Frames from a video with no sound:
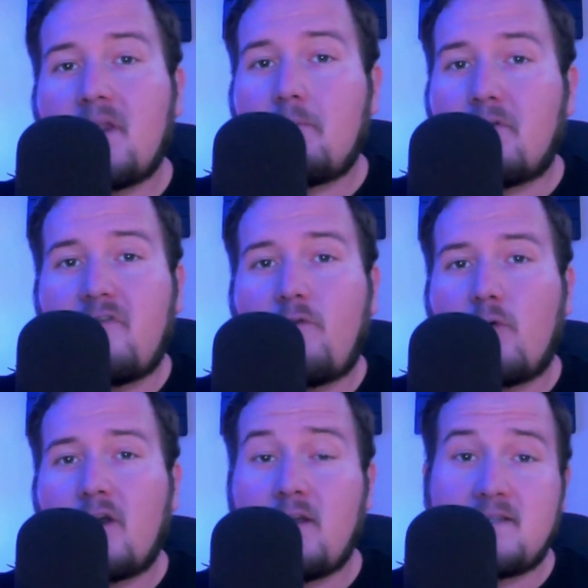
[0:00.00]
that
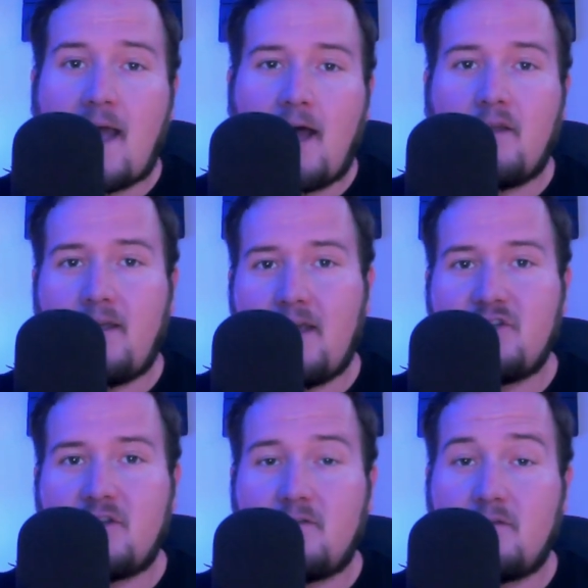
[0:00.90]
before his
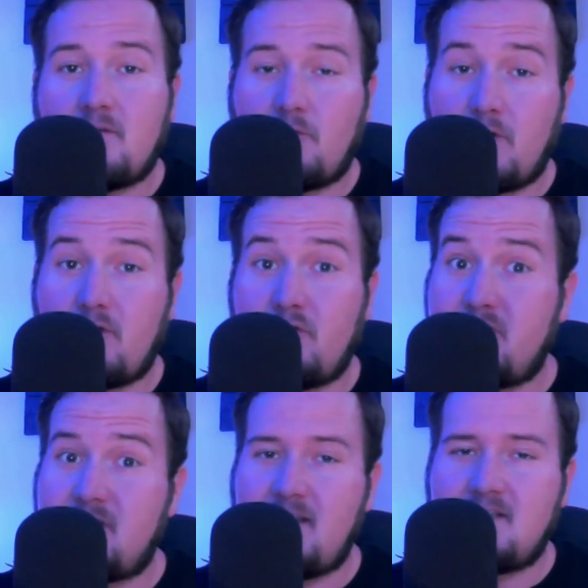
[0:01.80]
allegation-riddled
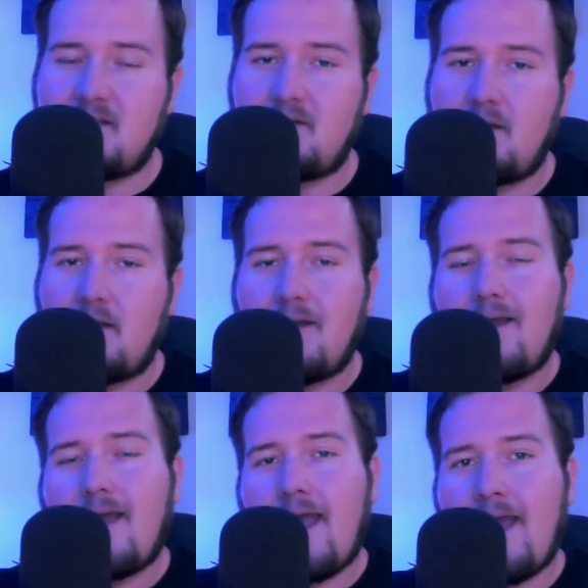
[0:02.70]
season
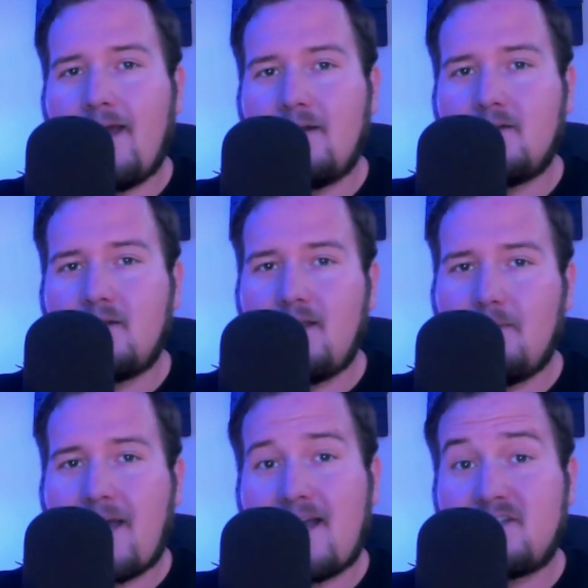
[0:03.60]
and the
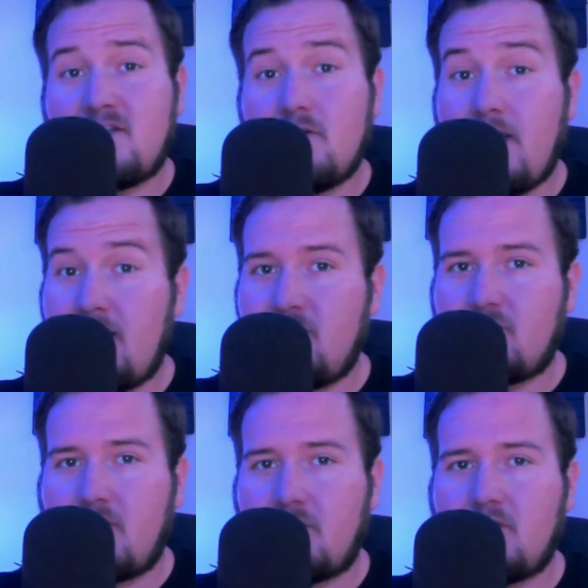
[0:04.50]
past 2
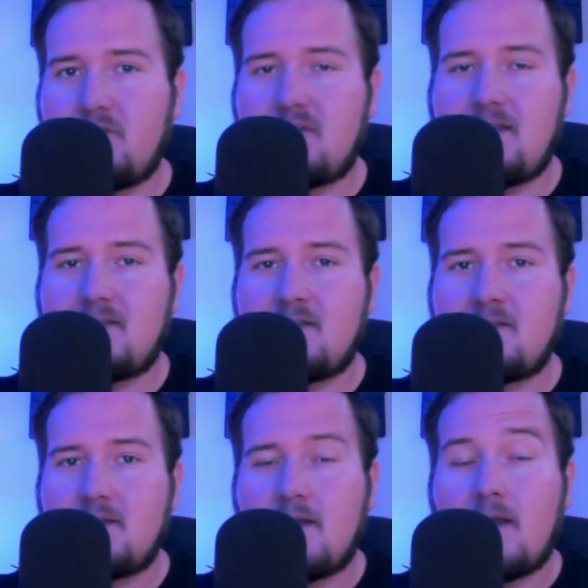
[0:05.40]
injury-riddled seasons,
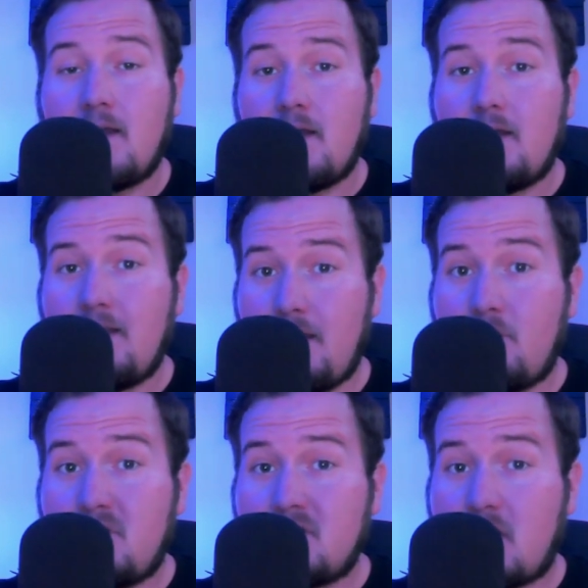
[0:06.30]
he
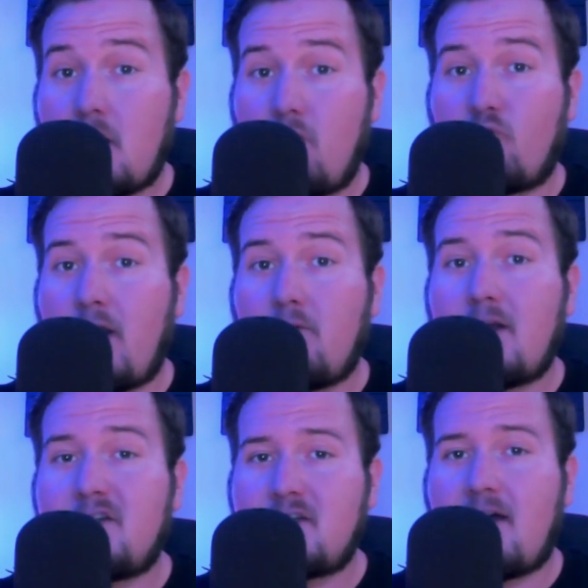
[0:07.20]
was right
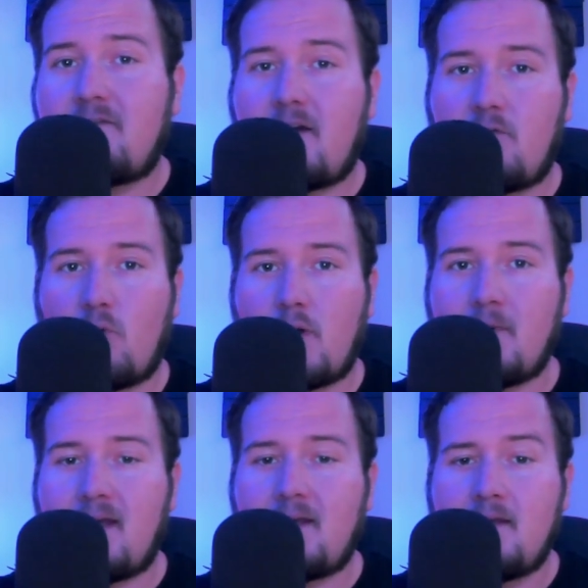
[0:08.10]
around a top 5
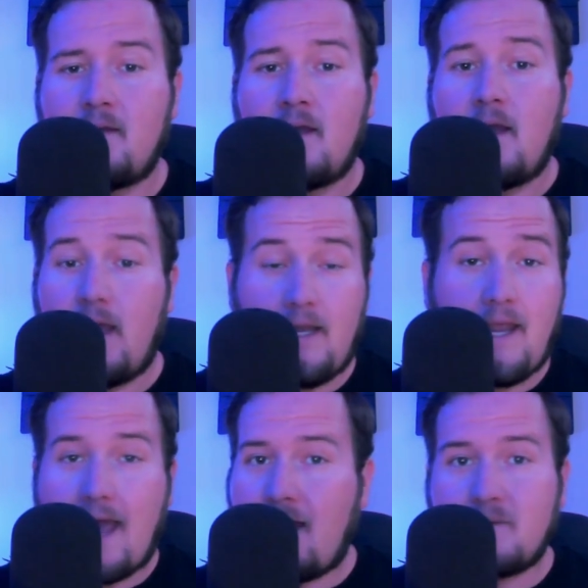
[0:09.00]
quarterback, and he
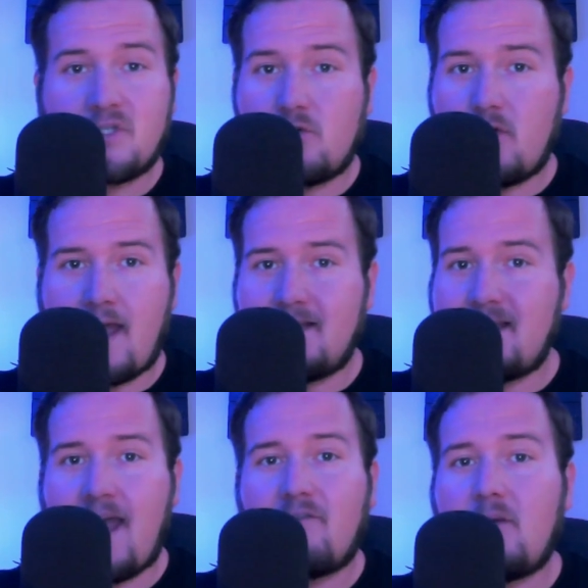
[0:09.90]
absolutely has
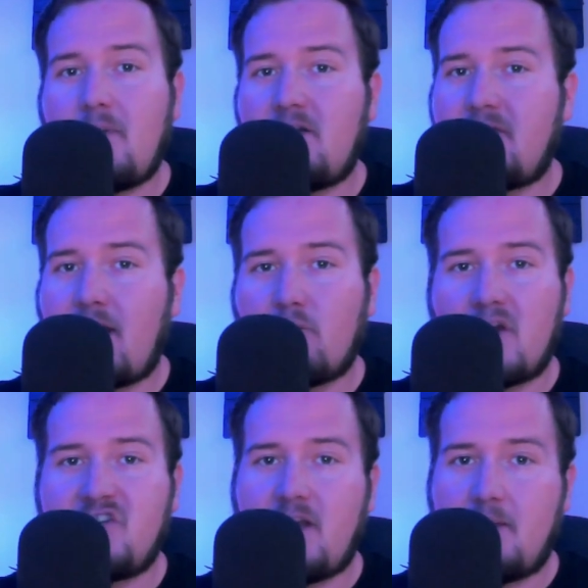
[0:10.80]
every bit of that
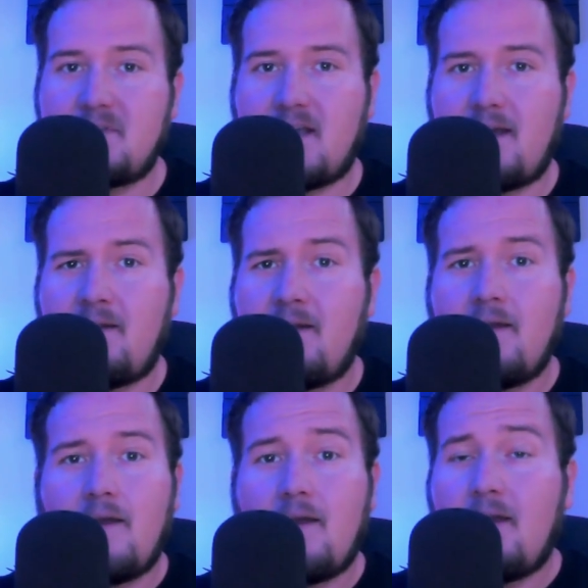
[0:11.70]
rushing upside.
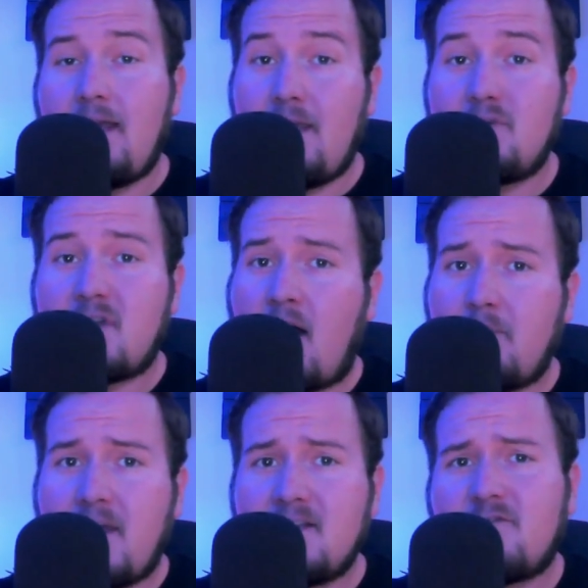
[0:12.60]
He was on
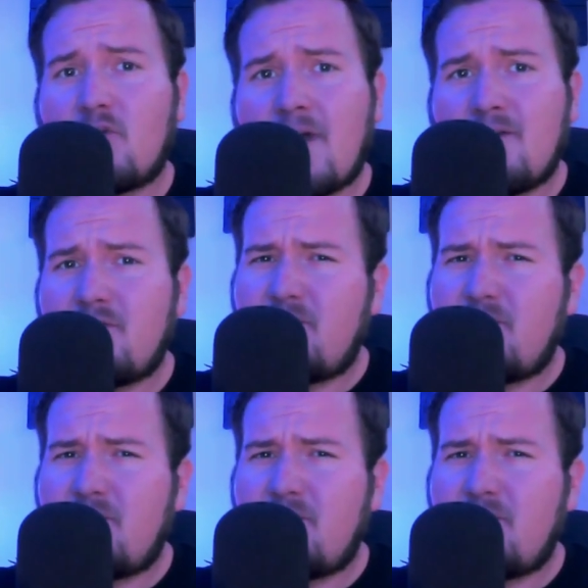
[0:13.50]
pace for around